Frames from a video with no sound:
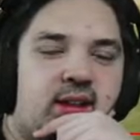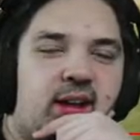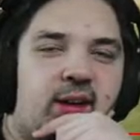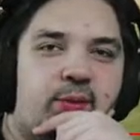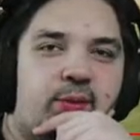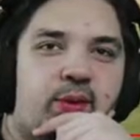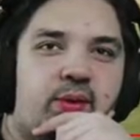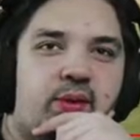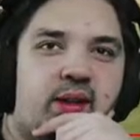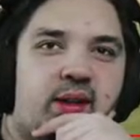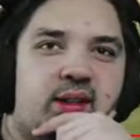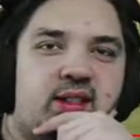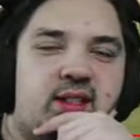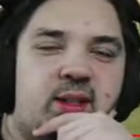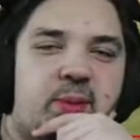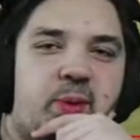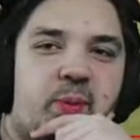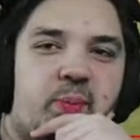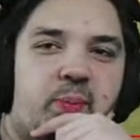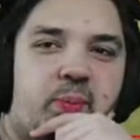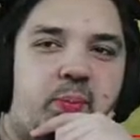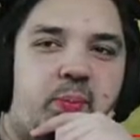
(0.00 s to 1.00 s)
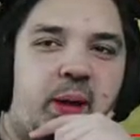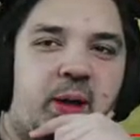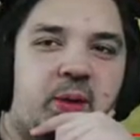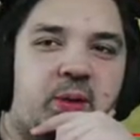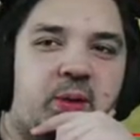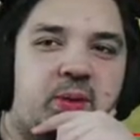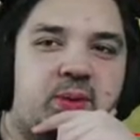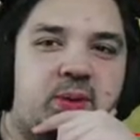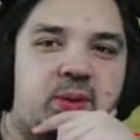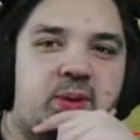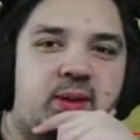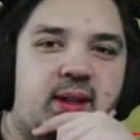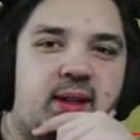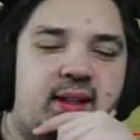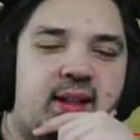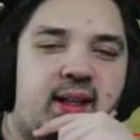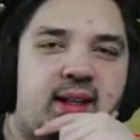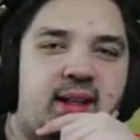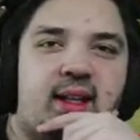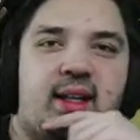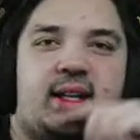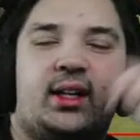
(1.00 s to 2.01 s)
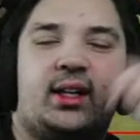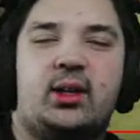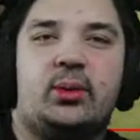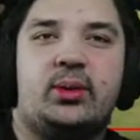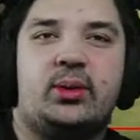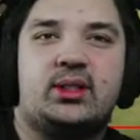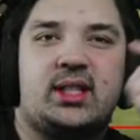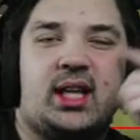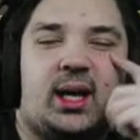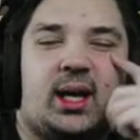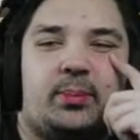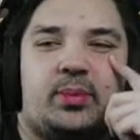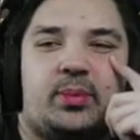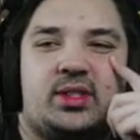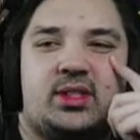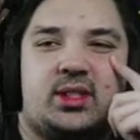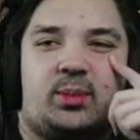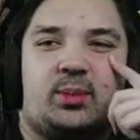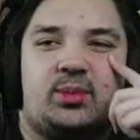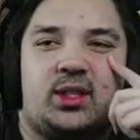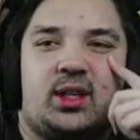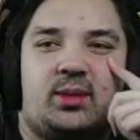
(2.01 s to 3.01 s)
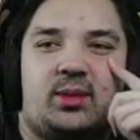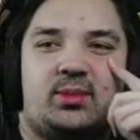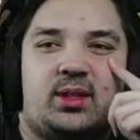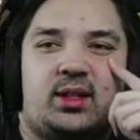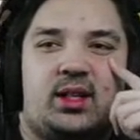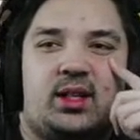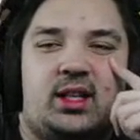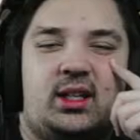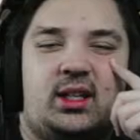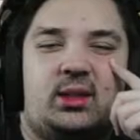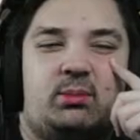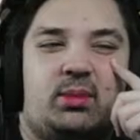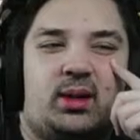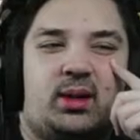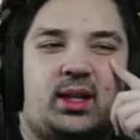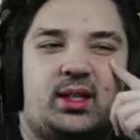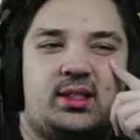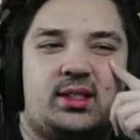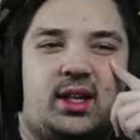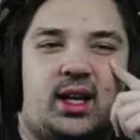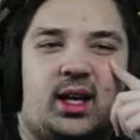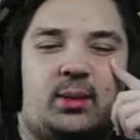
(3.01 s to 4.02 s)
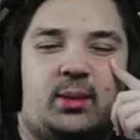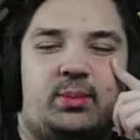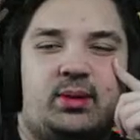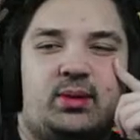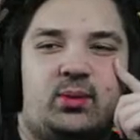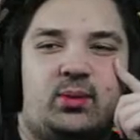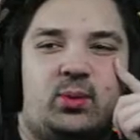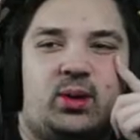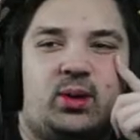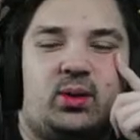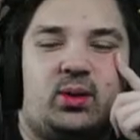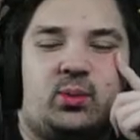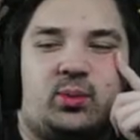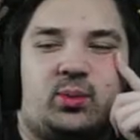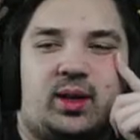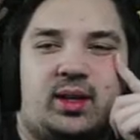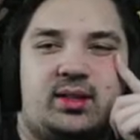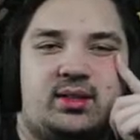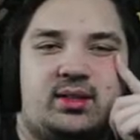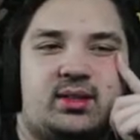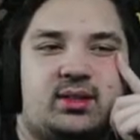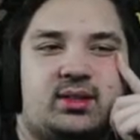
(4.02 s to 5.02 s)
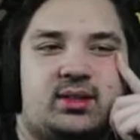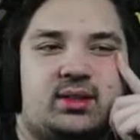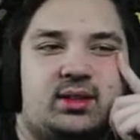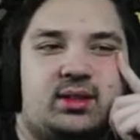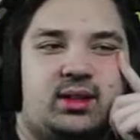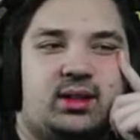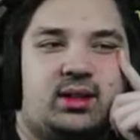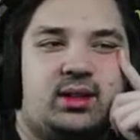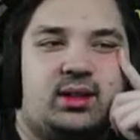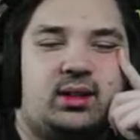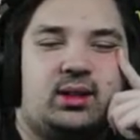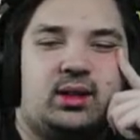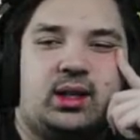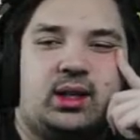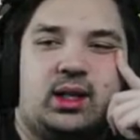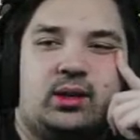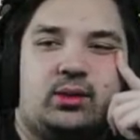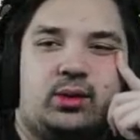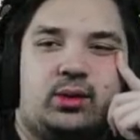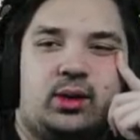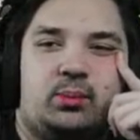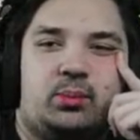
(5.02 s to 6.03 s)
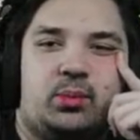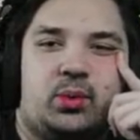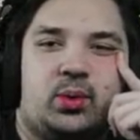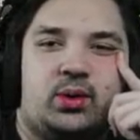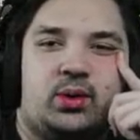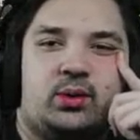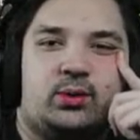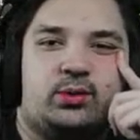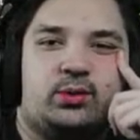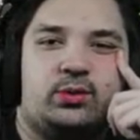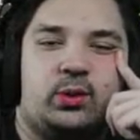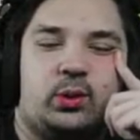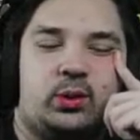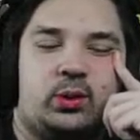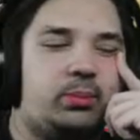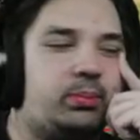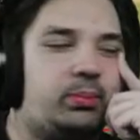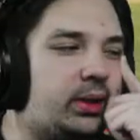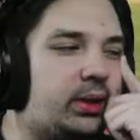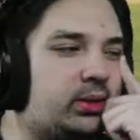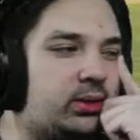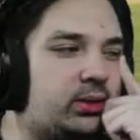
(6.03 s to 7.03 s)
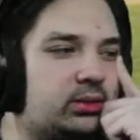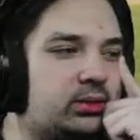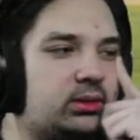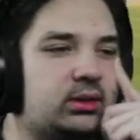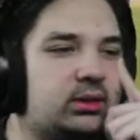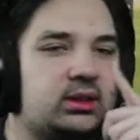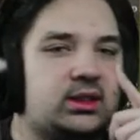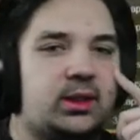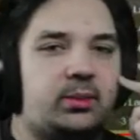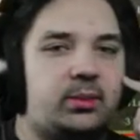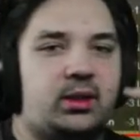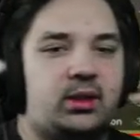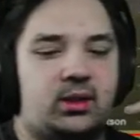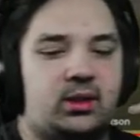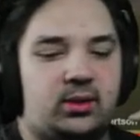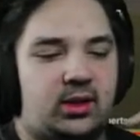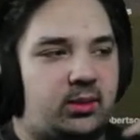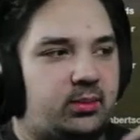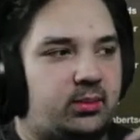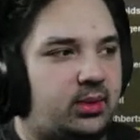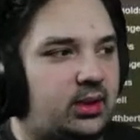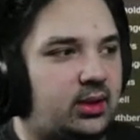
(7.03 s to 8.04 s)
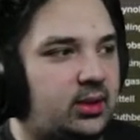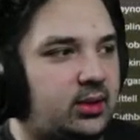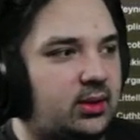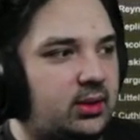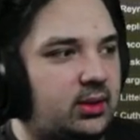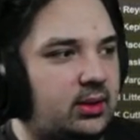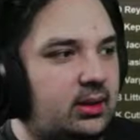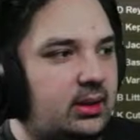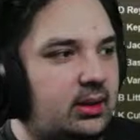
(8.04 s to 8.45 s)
Have we ever had someone barrel roll like that? Like I know it's happened sometimes in heat, but has it happened in one of the races? we had more than four barrel rolls? Let me know down below.